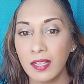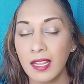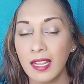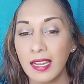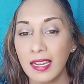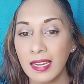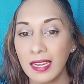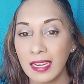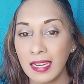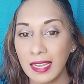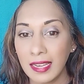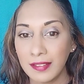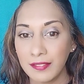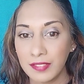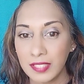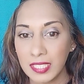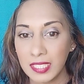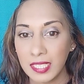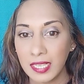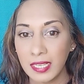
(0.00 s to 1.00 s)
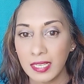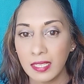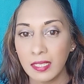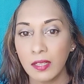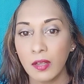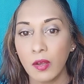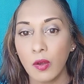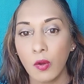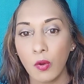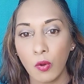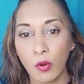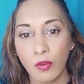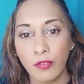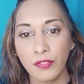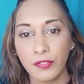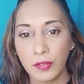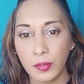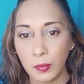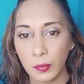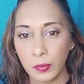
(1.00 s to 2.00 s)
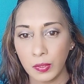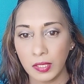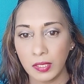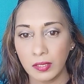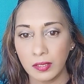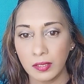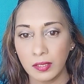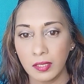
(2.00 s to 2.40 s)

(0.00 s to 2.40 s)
lifestyle of the world.